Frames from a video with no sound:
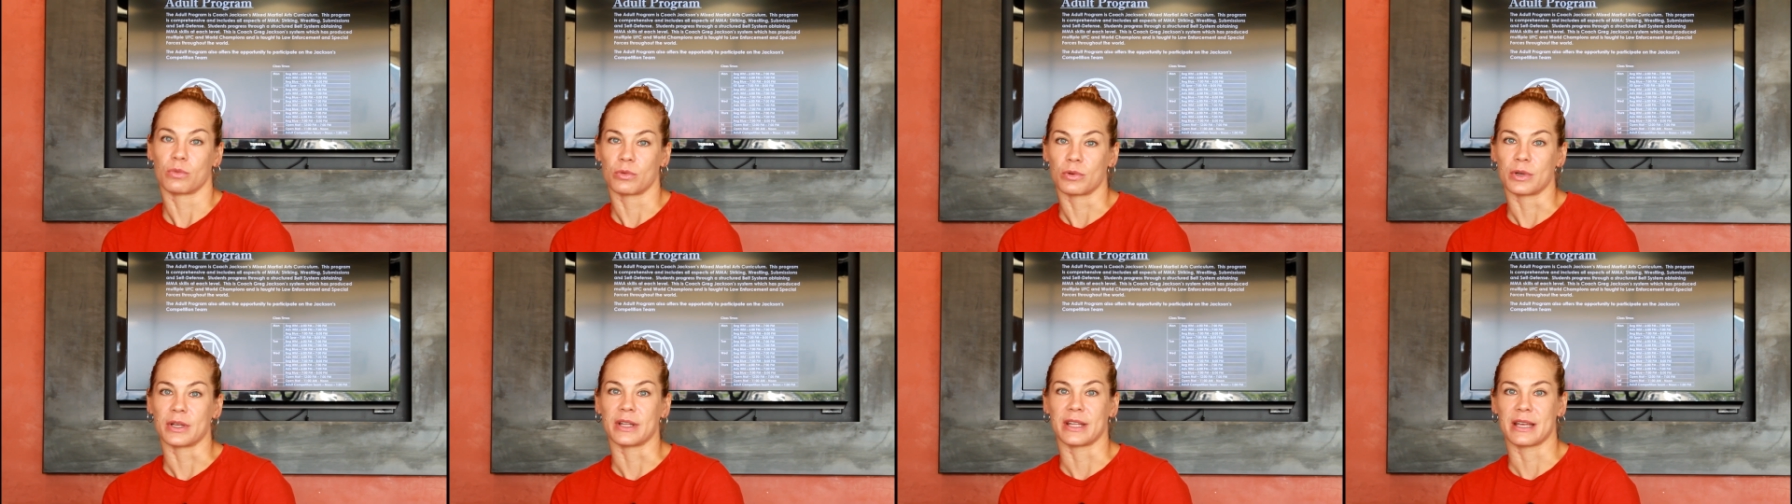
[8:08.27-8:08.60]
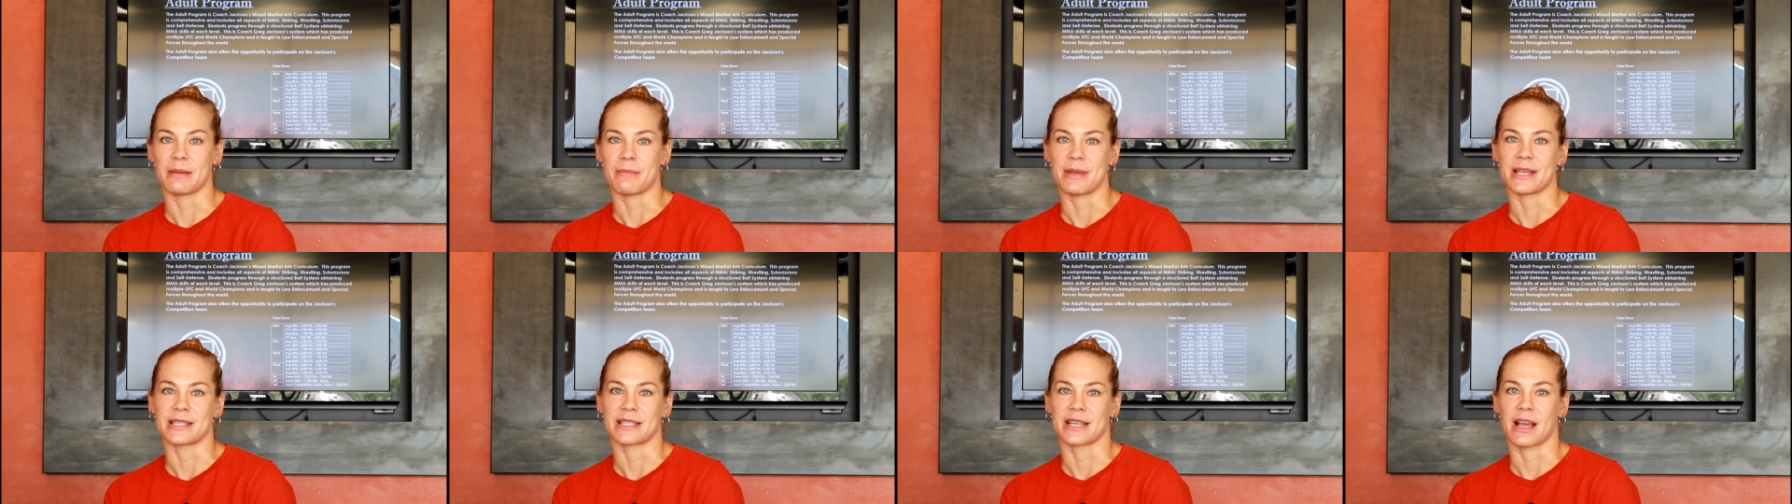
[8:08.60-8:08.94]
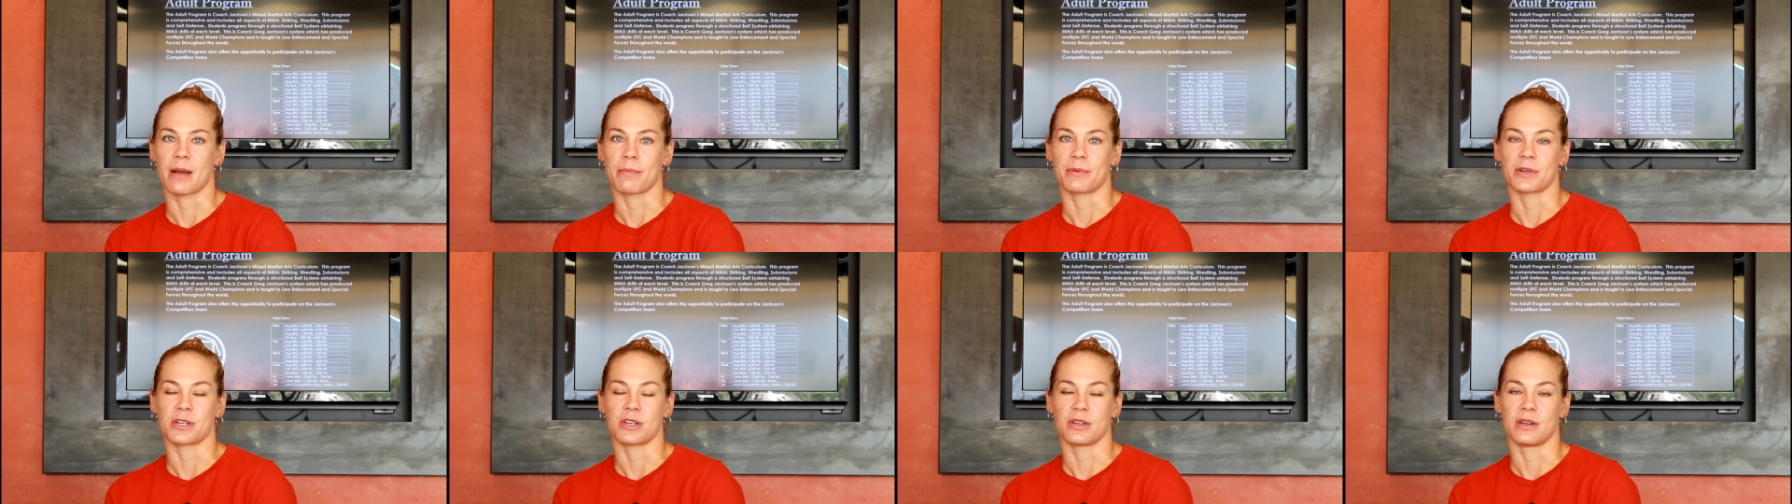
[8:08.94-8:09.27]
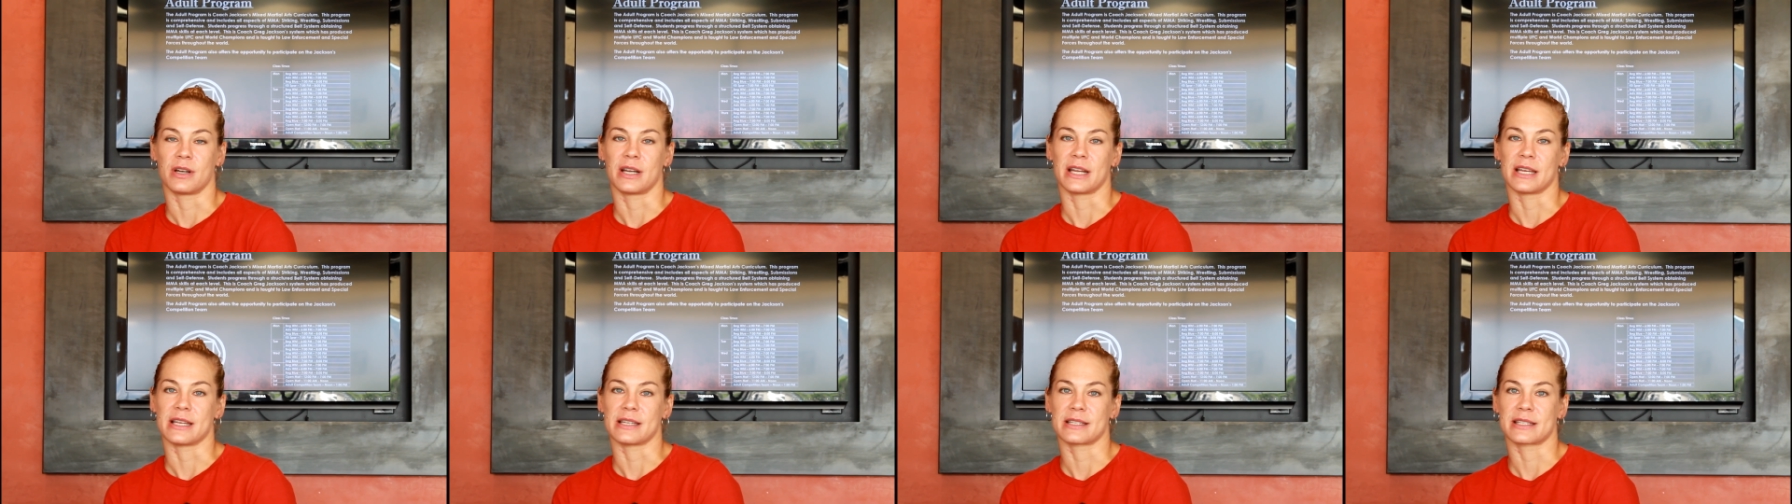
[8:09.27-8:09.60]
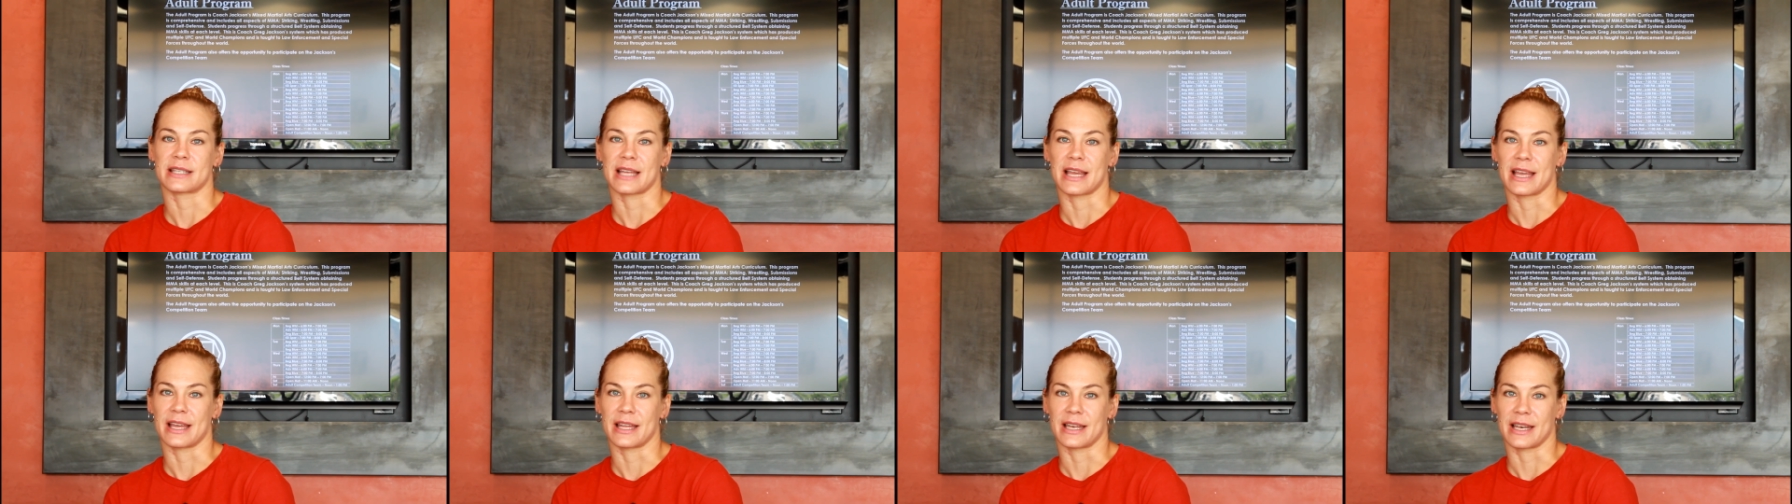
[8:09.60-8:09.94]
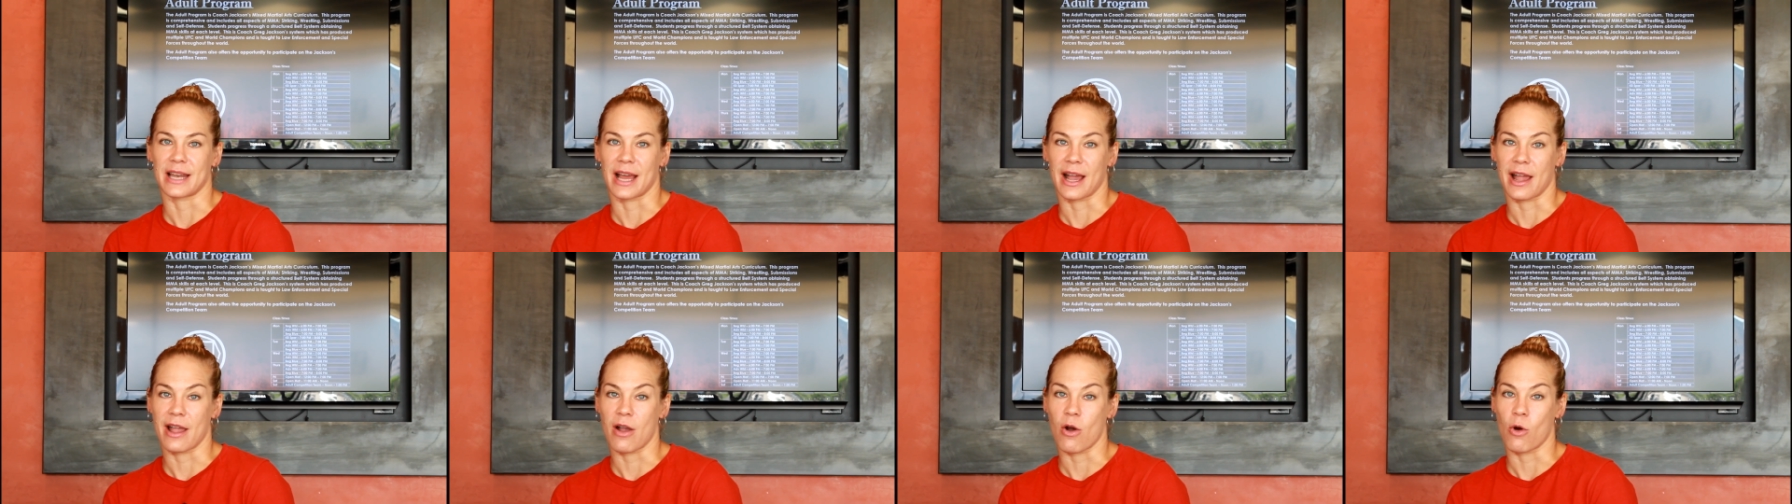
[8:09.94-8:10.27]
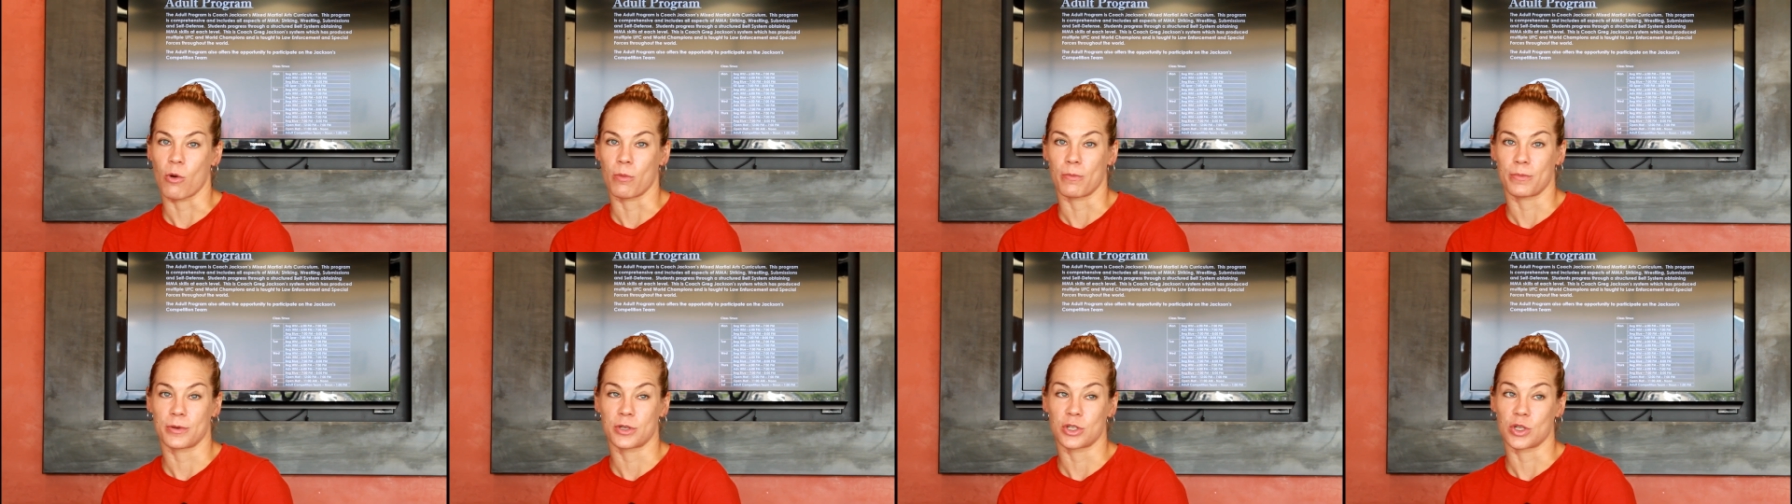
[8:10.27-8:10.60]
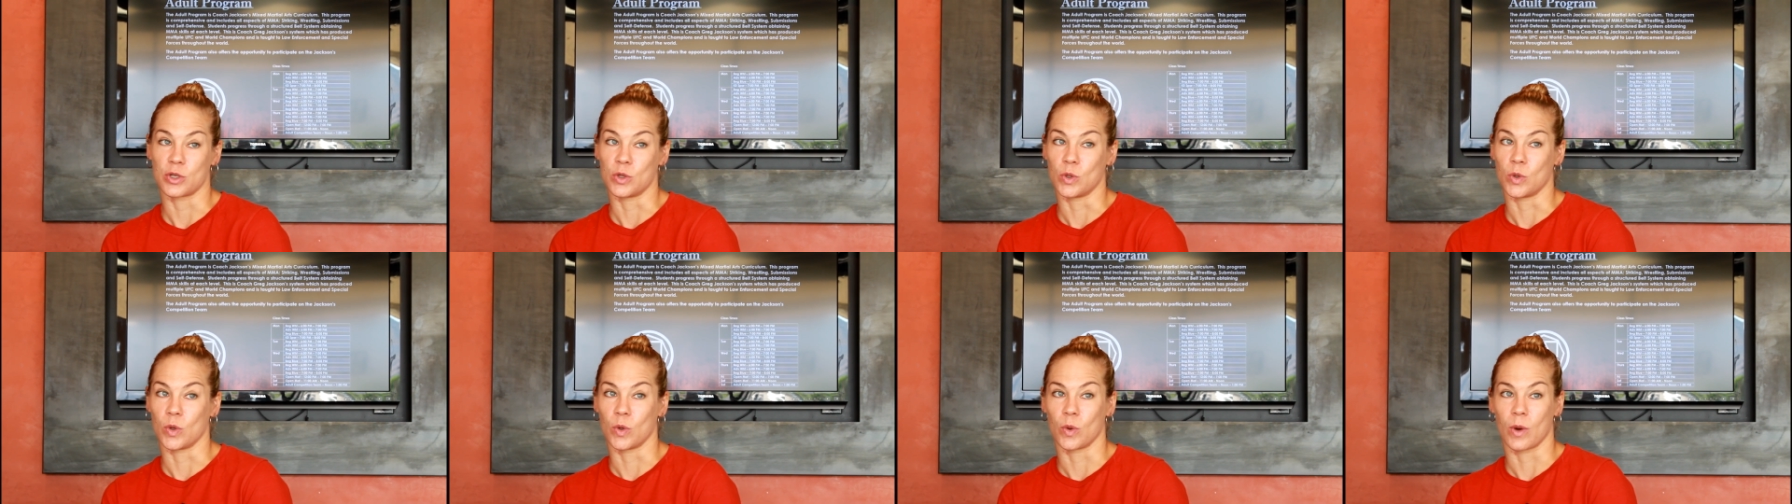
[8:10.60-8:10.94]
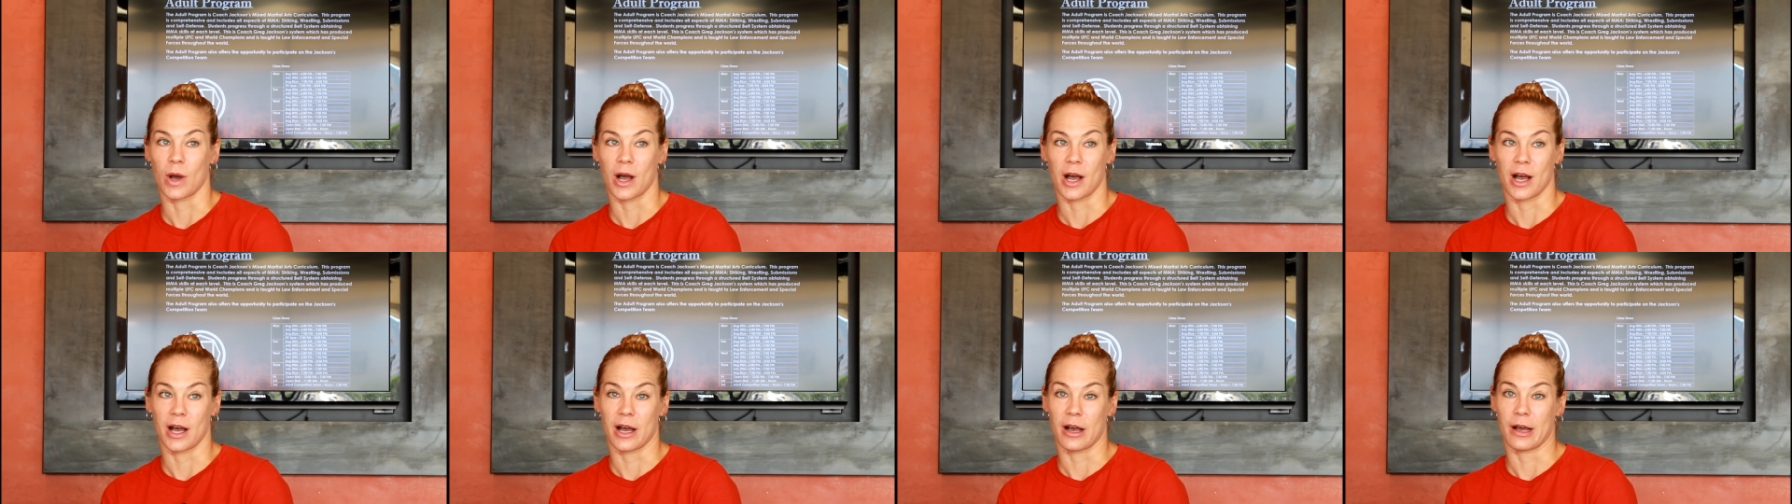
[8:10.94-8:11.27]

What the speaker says: really amazing opportunities, and I hope to